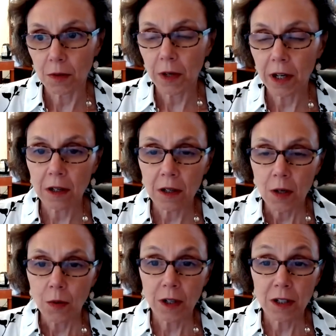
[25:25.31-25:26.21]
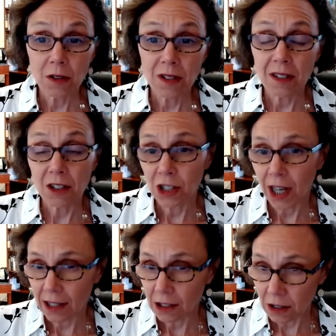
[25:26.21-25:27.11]
Where do you see the
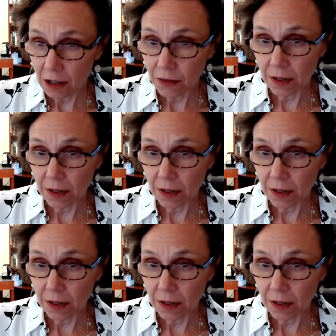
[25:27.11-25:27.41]
challenges for